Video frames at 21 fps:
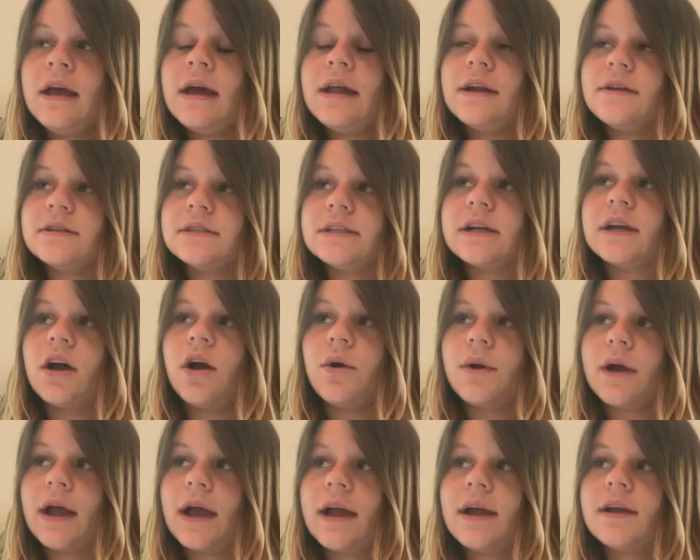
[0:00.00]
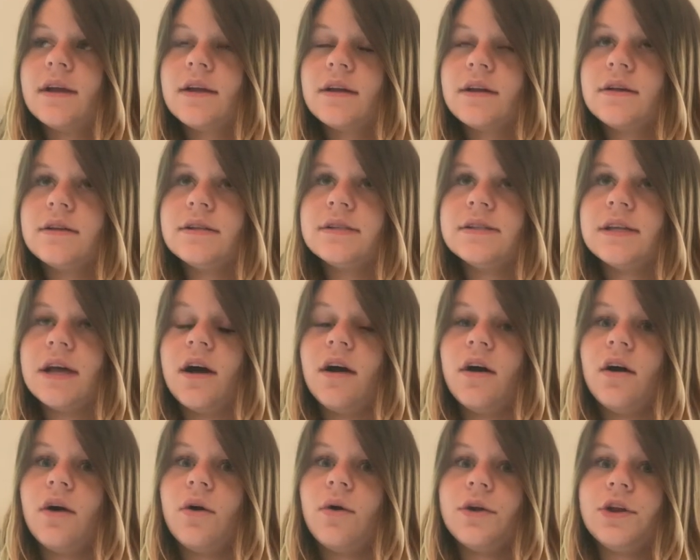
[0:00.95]
And I was like, okay.
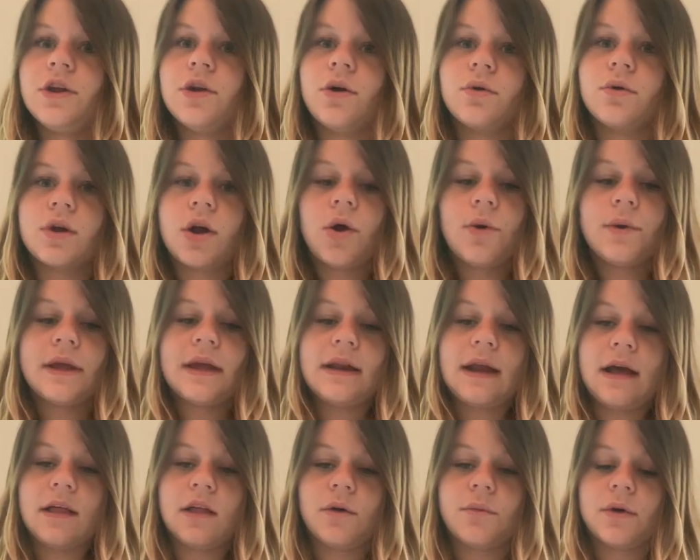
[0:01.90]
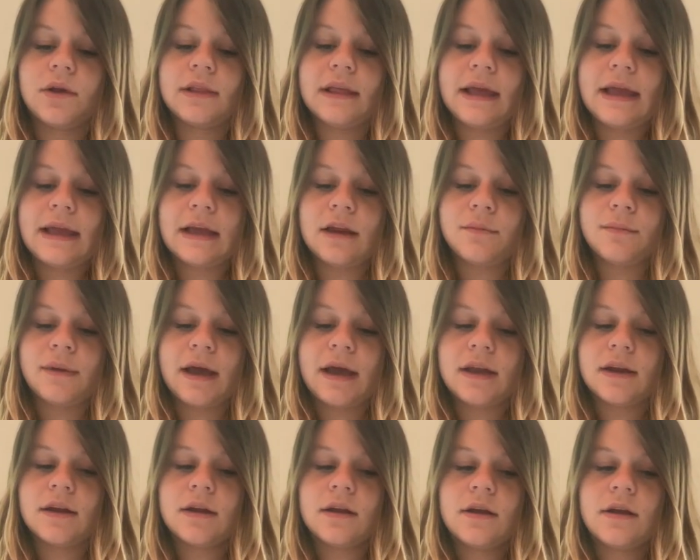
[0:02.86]
So, Cody and Ella were laying in
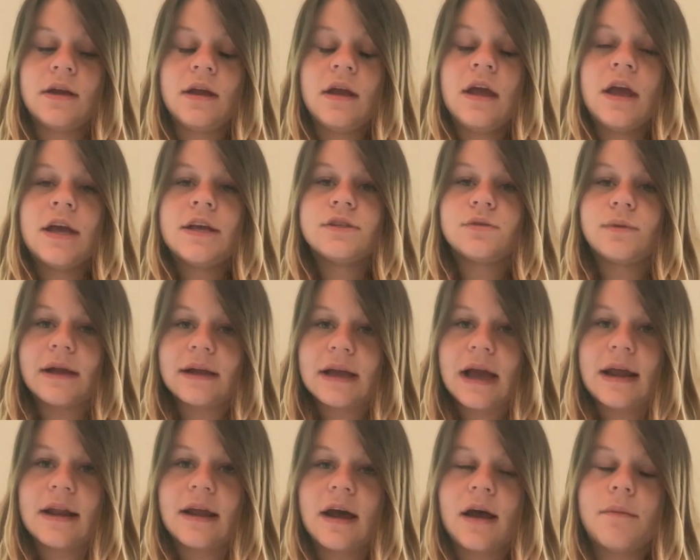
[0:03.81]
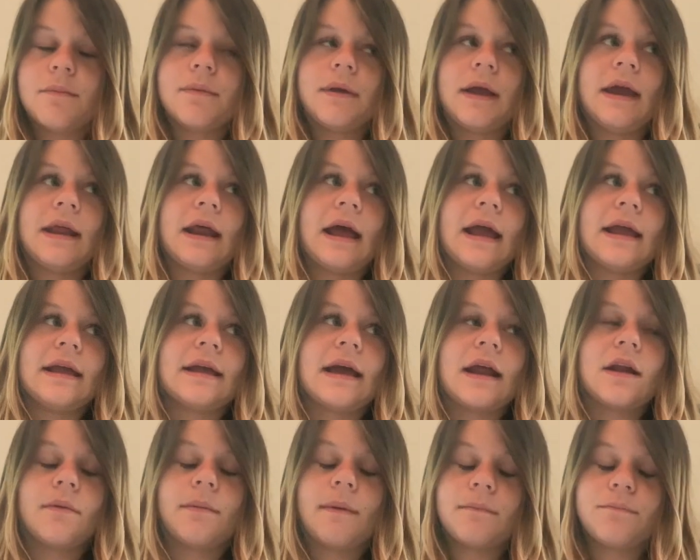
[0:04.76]
bed. So I got up, and I
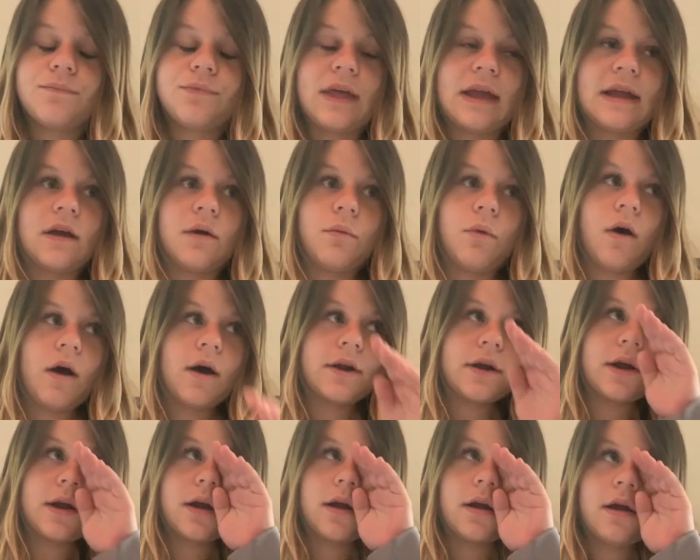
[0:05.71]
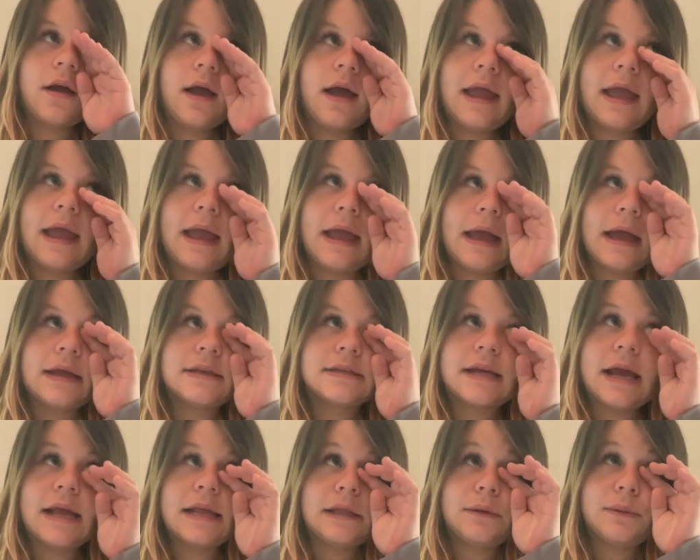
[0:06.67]
got a thing of water, and
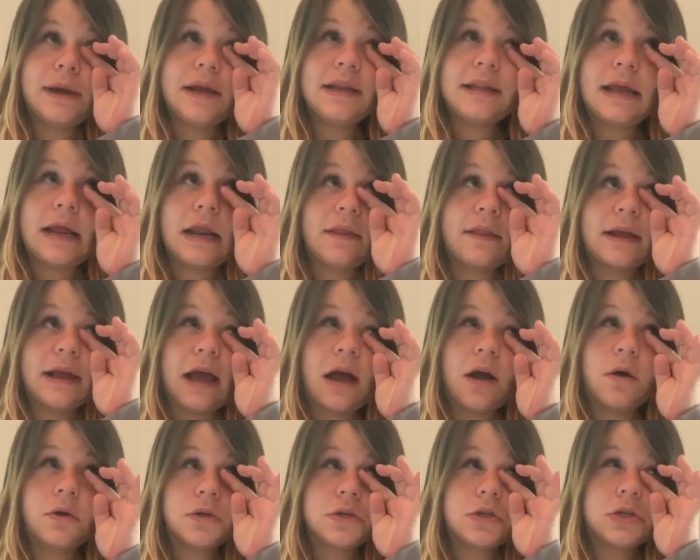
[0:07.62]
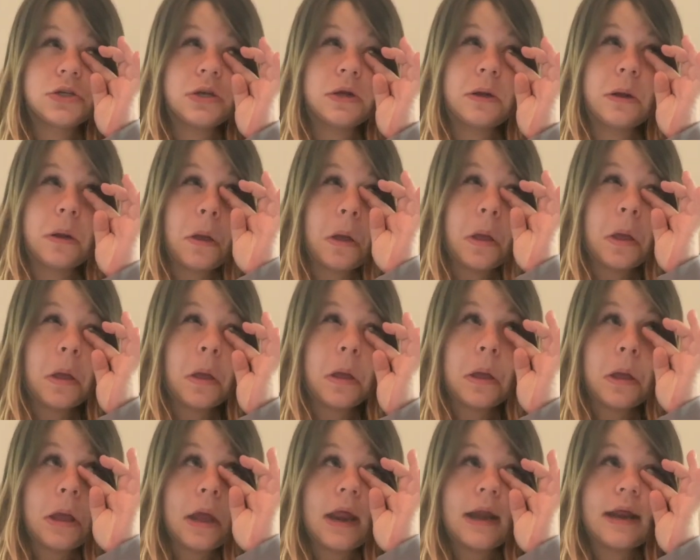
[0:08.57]
I went and laid on the couch,
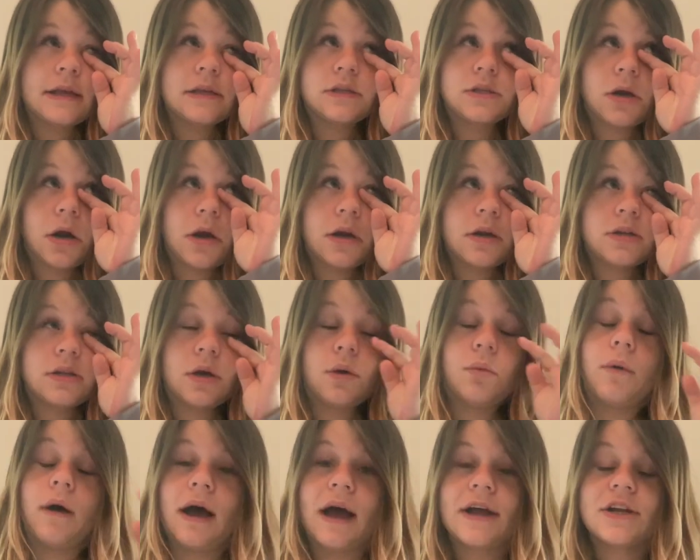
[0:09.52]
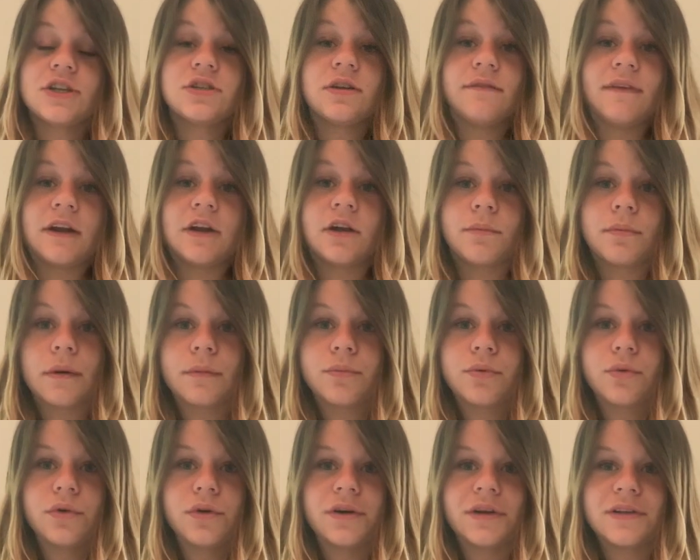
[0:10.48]
and I started to watch Vanderpump
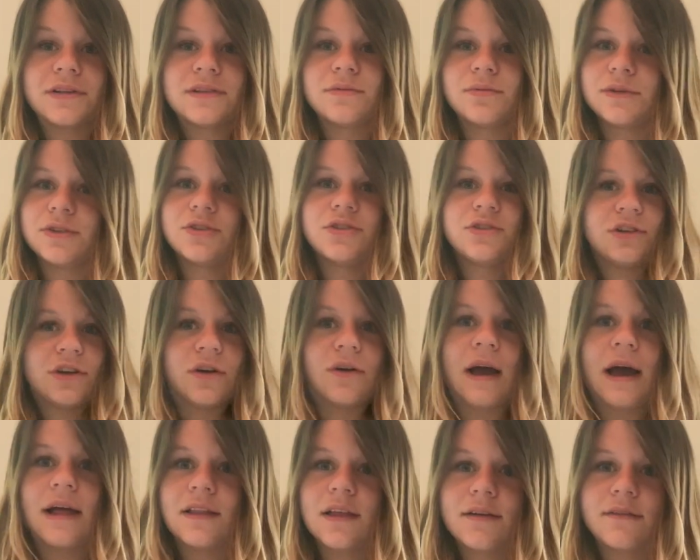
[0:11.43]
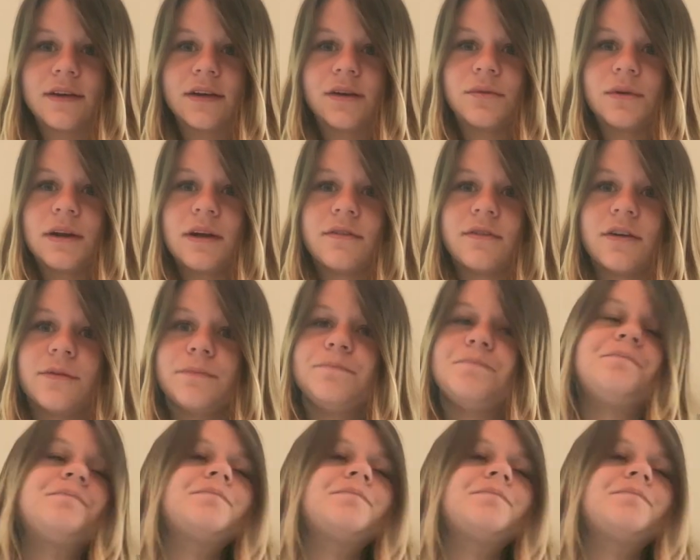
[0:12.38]
Rules, which, I love it, whatever.